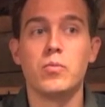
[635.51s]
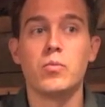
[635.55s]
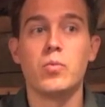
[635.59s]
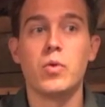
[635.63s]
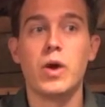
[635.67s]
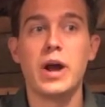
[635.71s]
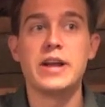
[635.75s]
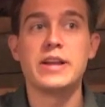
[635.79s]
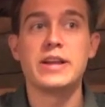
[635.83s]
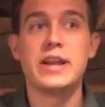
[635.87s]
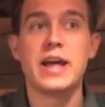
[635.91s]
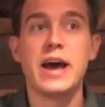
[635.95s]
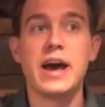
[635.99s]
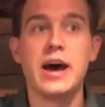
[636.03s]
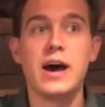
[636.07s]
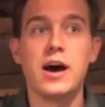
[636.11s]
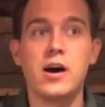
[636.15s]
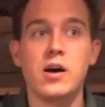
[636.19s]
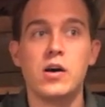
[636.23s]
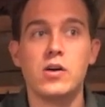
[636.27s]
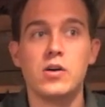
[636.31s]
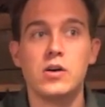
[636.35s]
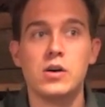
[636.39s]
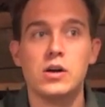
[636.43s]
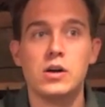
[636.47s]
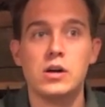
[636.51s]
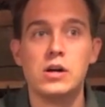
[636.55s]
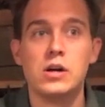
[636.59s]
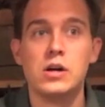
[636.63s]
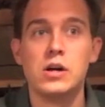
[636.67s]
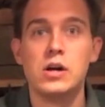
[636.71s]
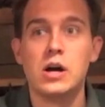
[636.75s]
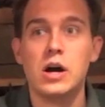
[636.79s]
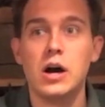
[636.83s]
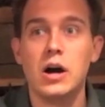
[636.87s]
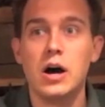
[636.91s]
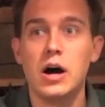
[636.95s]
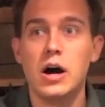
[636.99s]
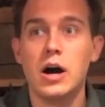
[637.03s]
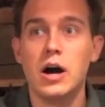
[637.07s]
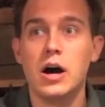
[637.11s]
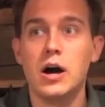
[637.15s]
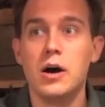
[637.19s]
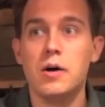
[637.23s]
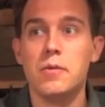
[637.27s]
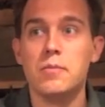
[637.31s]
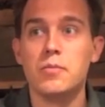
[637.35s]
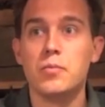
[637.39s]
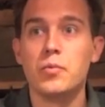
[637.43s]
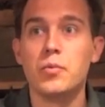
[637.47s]
Right now,
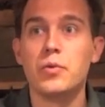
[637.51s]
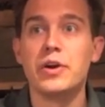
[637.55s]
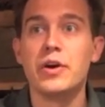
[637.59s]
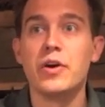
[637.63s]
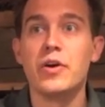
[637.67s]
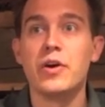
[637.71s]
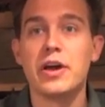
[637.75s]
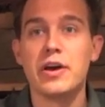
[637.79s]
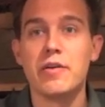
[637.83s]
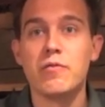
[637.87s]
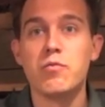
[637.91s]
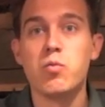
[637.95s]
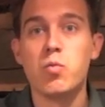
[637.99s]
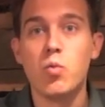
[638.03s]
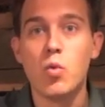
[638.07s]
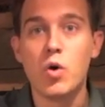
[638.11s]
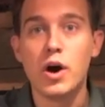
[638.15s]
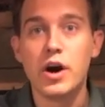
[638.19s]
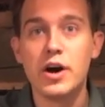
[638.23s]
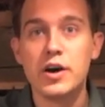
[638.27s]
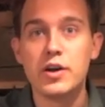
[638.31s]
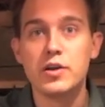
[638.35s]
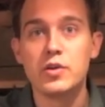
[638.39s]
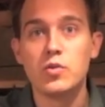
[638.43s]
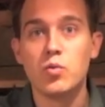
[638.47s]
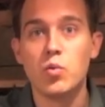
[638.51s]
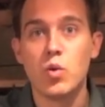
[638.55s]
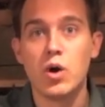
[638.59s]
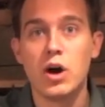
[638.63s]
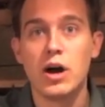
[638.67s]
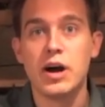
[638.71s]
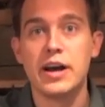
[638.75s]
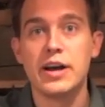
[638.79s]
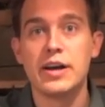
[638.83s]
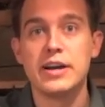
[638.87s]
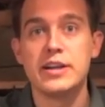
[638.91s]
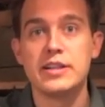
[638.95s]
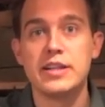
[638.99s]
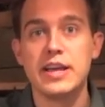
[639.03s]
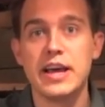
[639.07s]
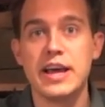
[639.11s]
we only have one wine,